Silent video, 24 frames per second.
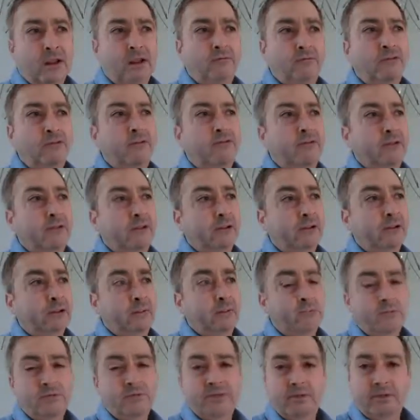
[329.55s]
and
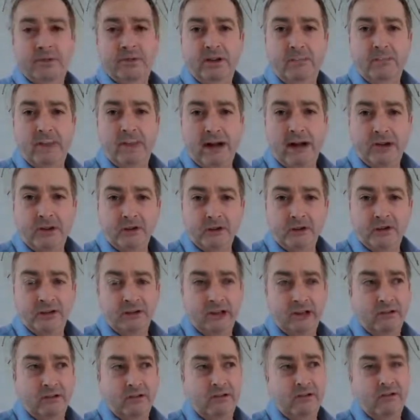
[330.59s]
reveal something about
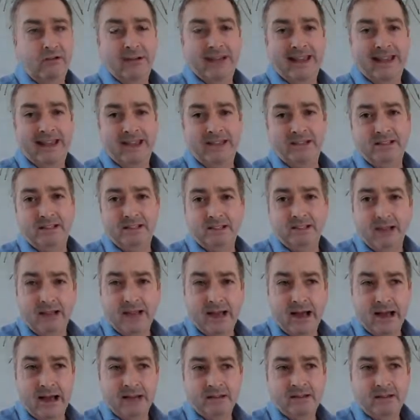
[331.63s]
yourself related to
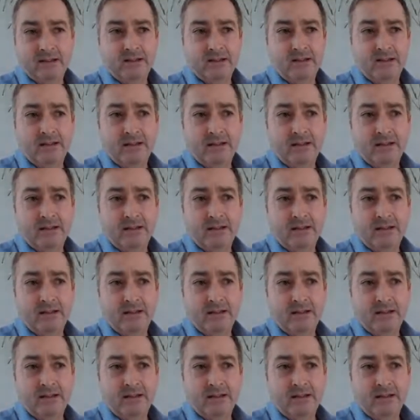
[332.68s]
that.